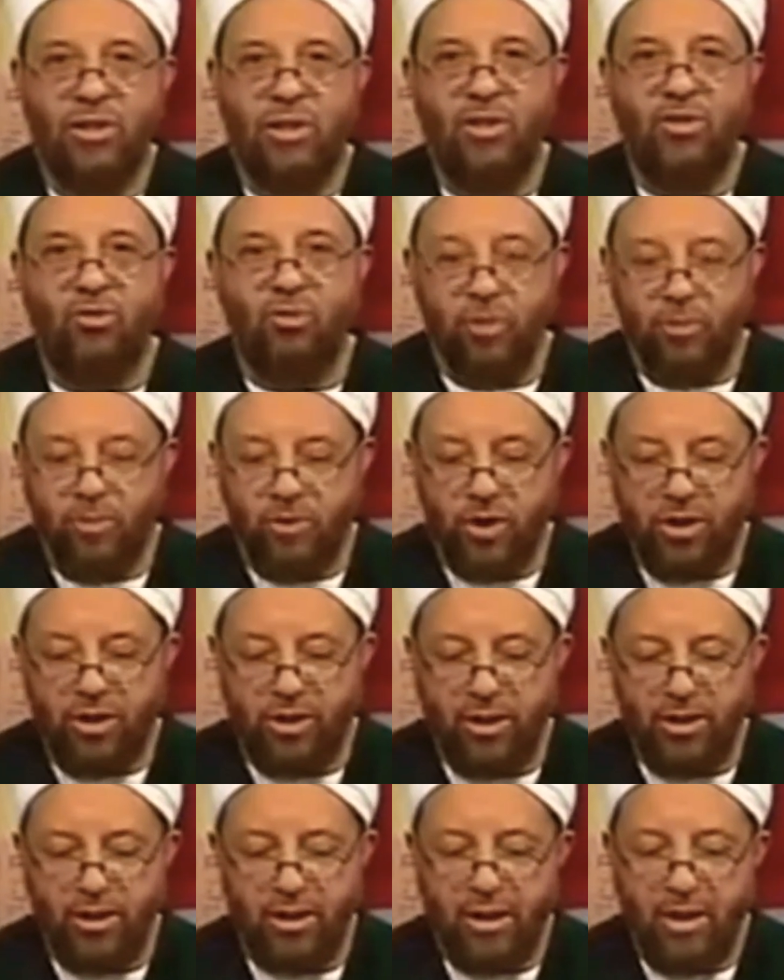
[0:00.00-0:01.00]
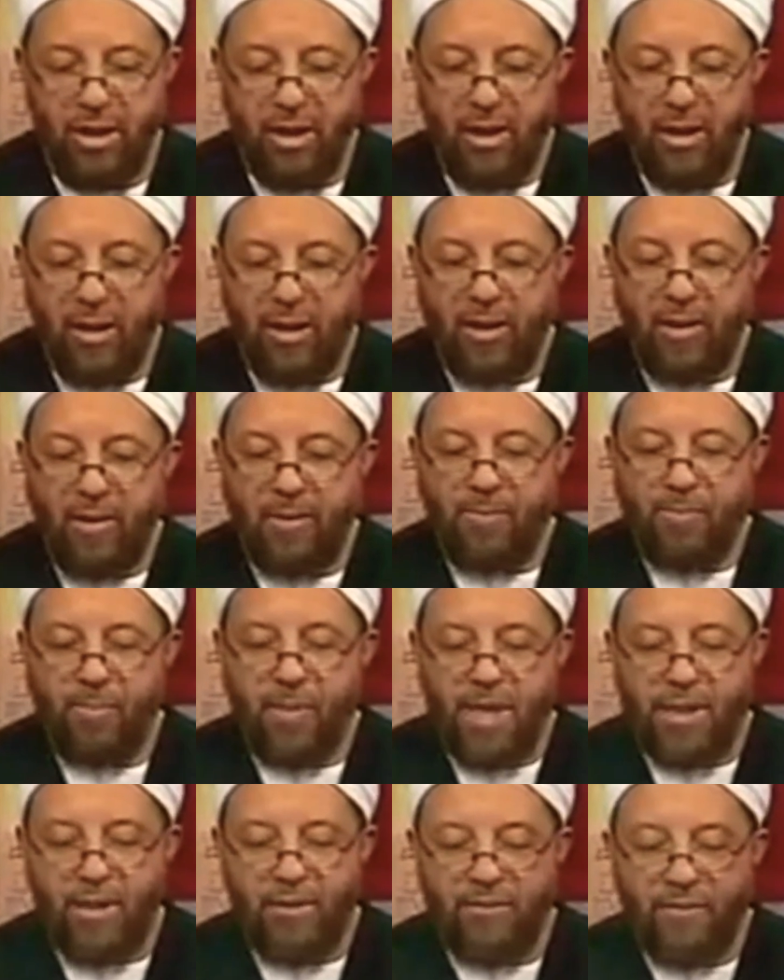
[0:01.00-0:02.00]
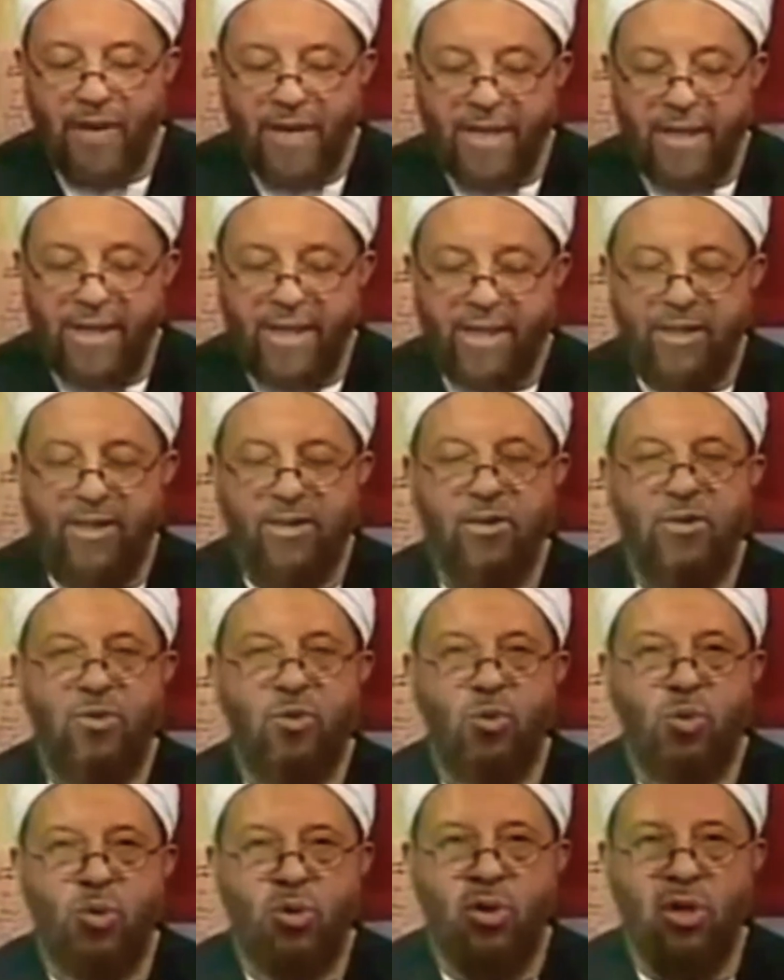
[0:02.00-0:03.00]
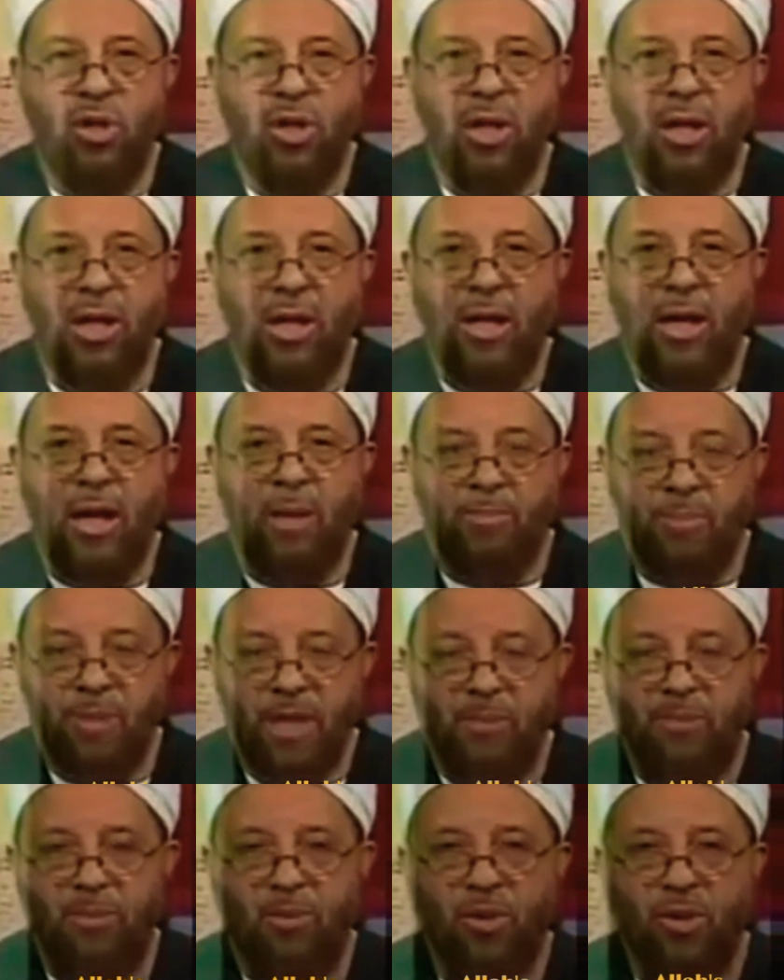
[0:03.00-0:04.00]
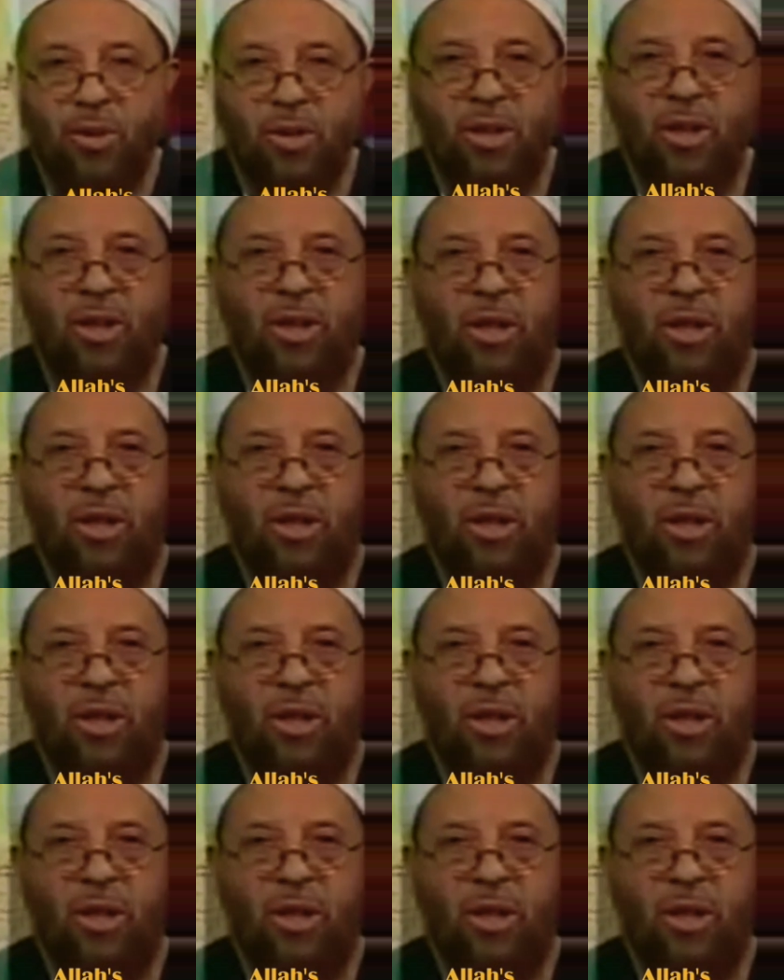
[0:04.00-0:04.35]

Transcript: descriptions. And the Vikings were a people